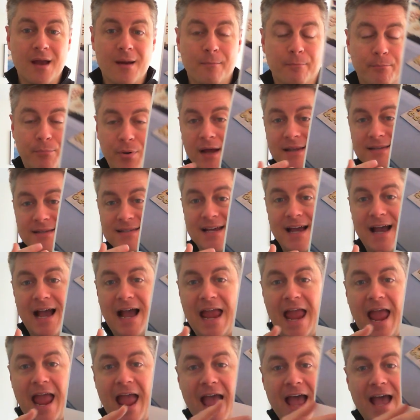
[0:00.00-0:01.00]
but
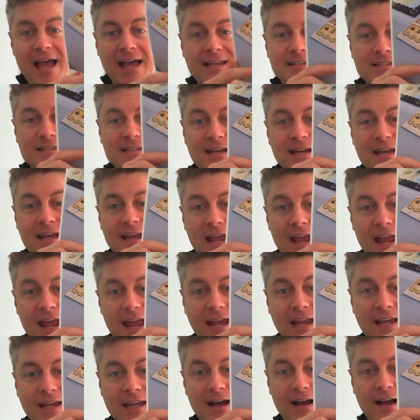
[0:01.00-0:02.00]
I had
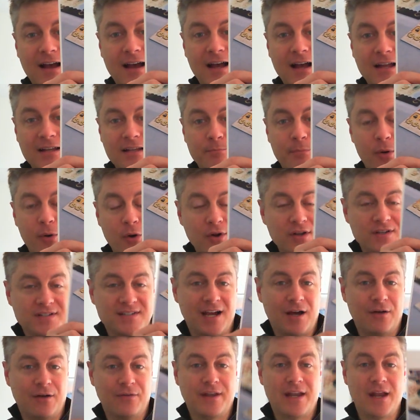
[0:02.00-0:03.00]
a bonus
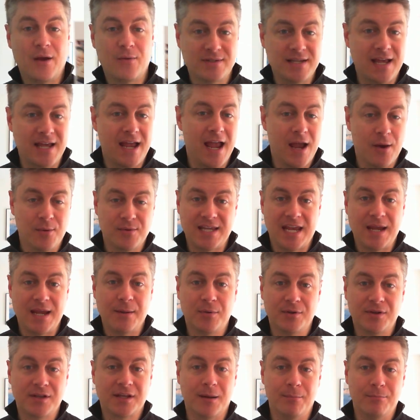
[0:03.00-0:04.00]
tile that I was
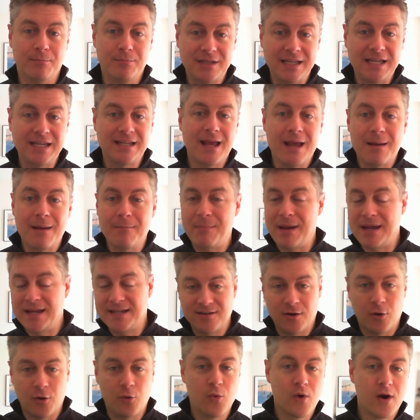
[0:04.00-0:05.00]
able to complete
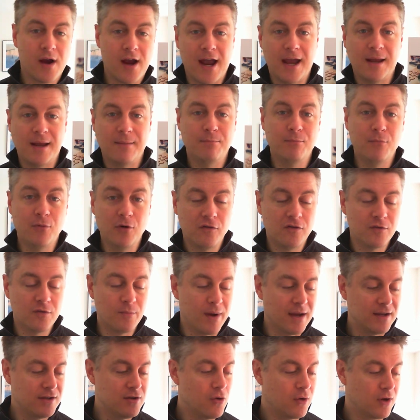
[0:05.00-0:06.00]
based on where I had moved
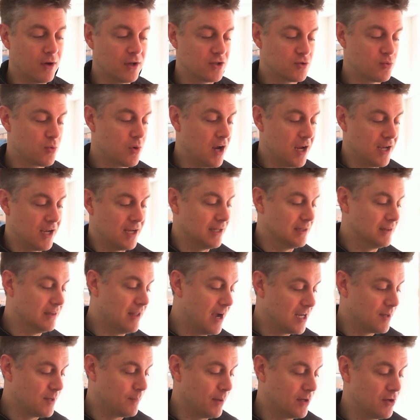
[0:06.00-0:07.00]
my tokens, where I had
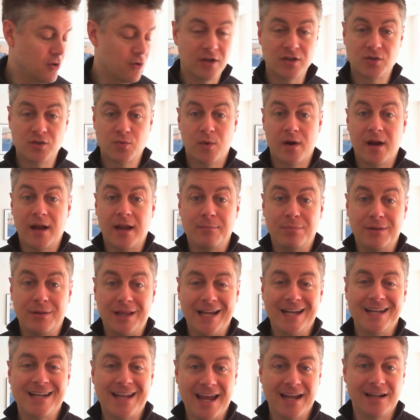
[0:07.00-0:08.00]
aligned my tokens, where I had
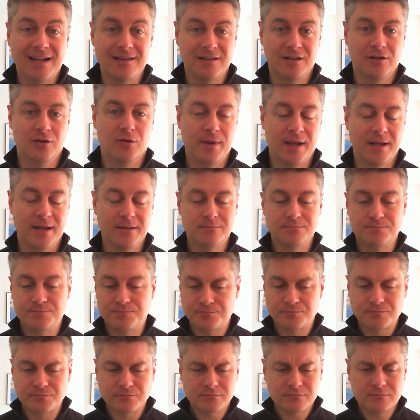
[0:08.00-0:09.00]
planned ahead a little bit.
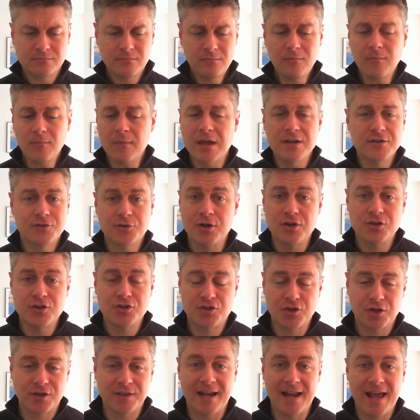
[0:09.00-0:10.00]
And so I
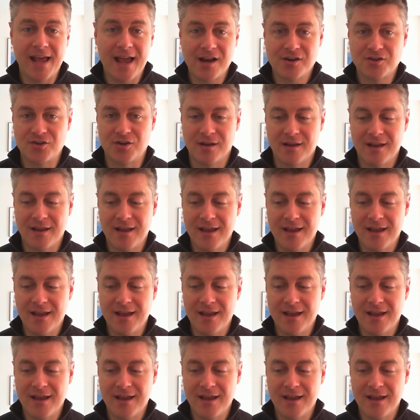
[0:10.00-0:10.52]
just took that action.